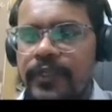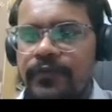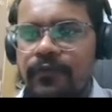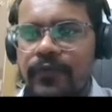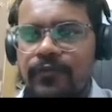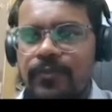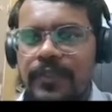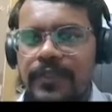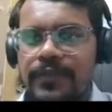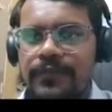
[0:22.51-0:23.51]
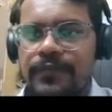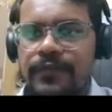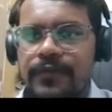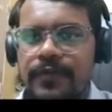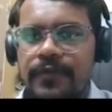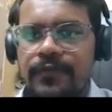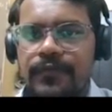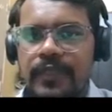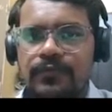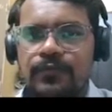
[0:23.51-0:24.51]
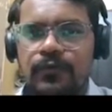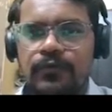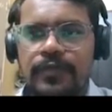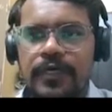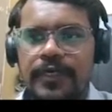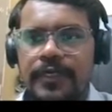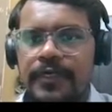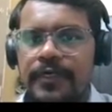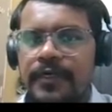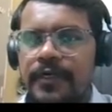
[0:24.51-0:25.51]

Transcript: years of experience in Salesforce and